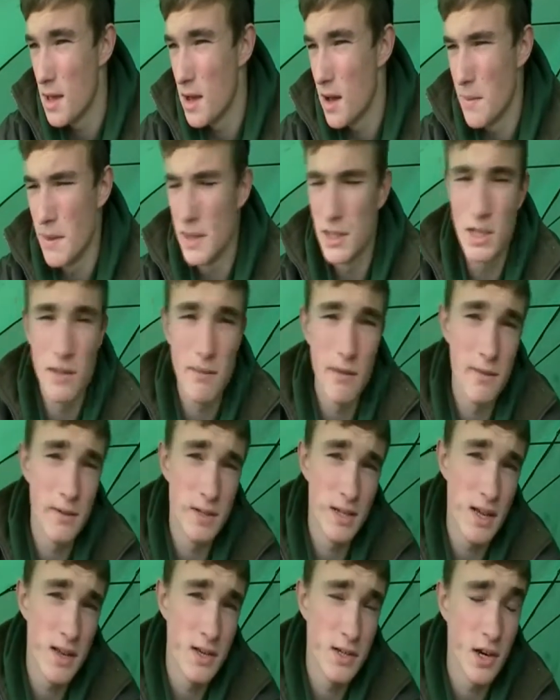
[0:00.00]
I mean, some people
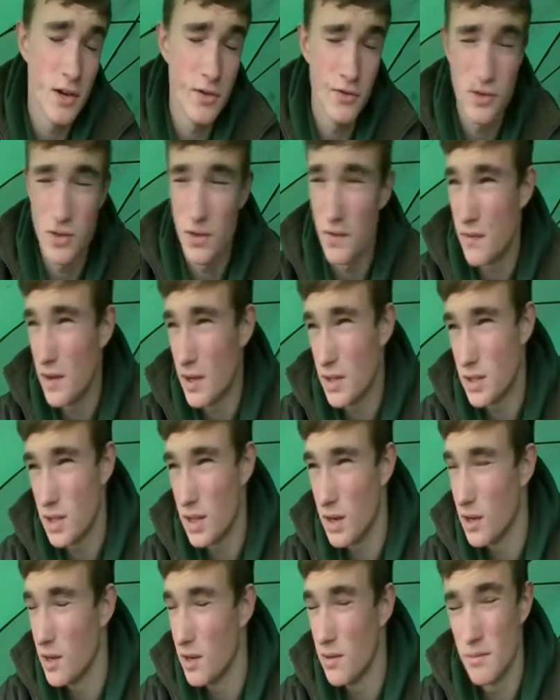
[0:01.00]
say there's hundreds of fish in
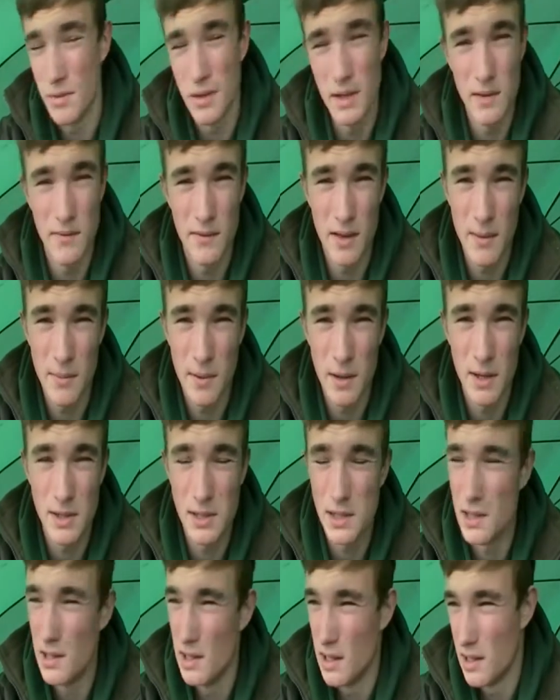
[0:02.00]
here. I don't believe that
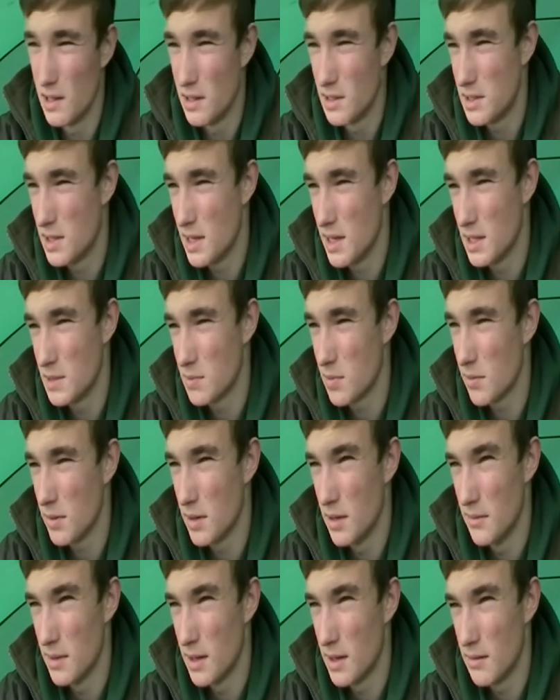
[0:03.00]
personally. I'd say there's
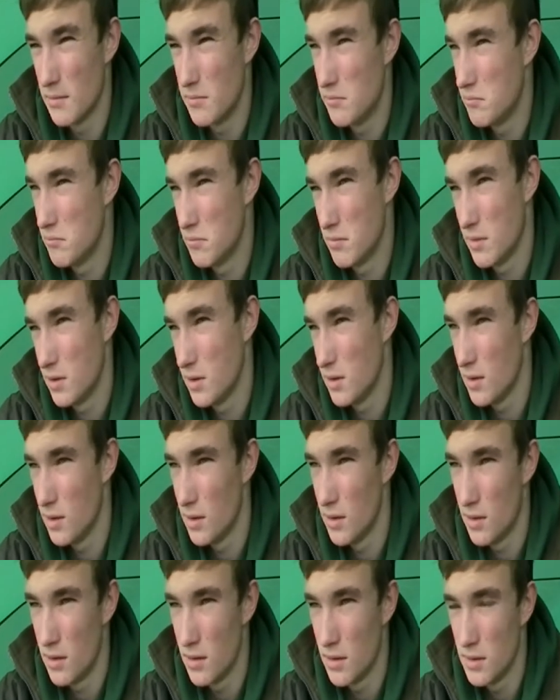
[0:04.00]
probably about
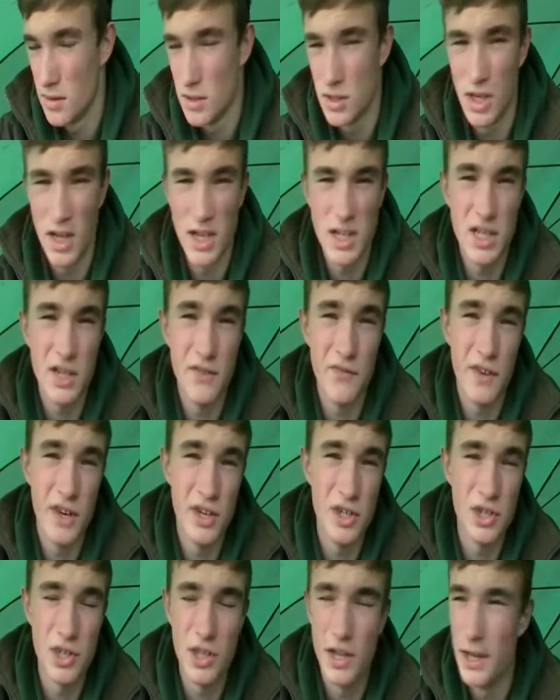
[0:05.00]
60
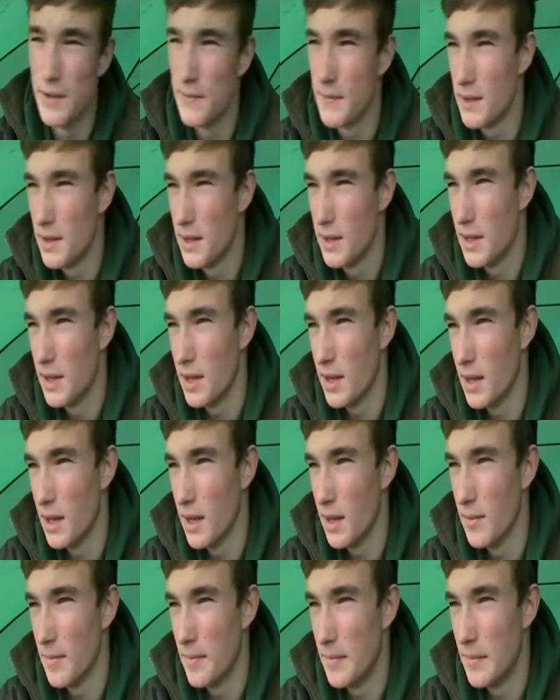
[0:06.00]
fish in here.
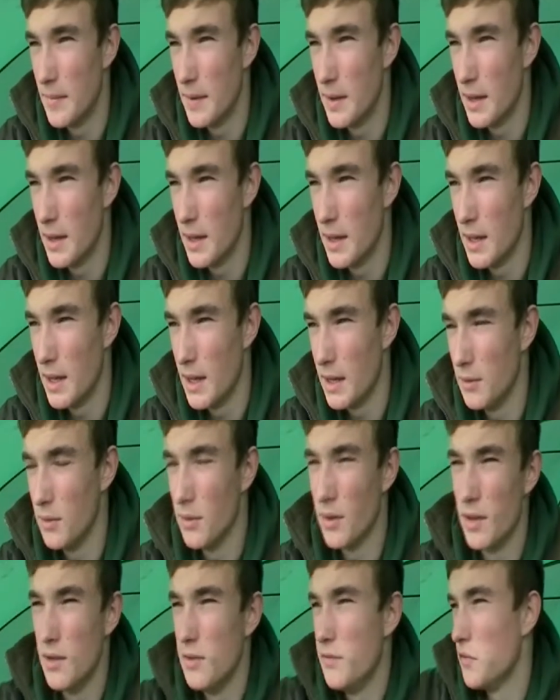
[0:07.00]
And
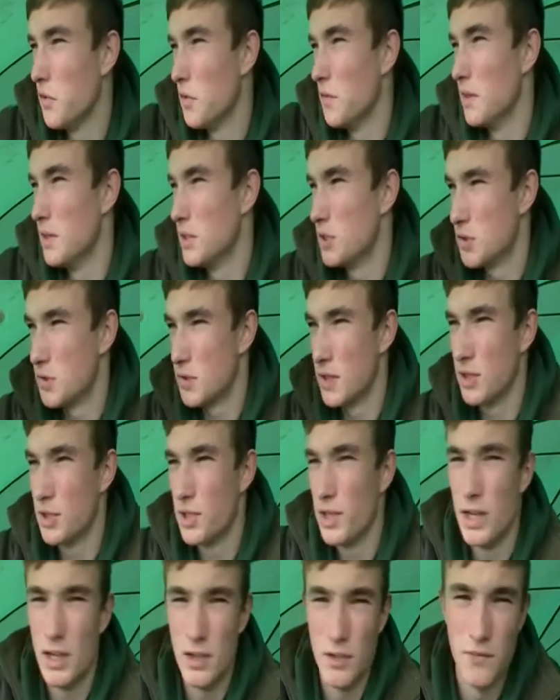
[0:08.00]
although you've got this stretch
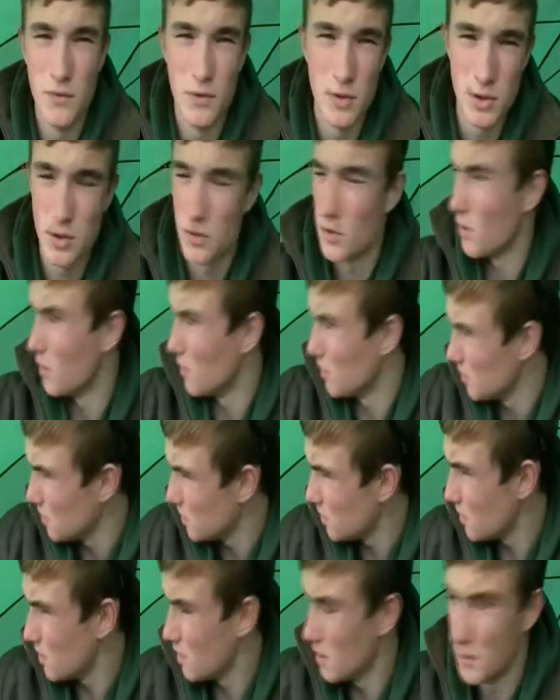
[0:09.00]
here, you've also got
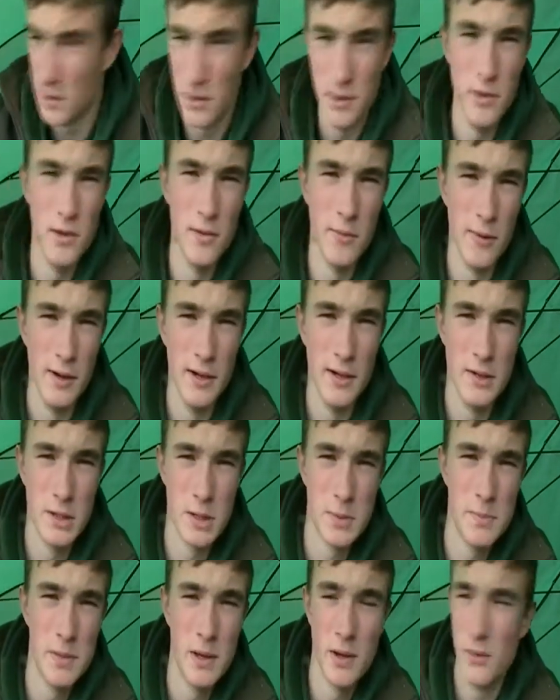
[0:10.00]
the new marina
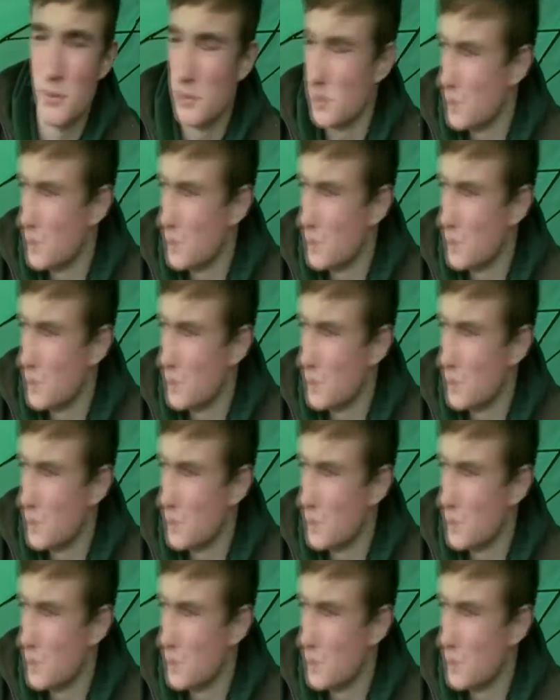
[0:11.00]
just built,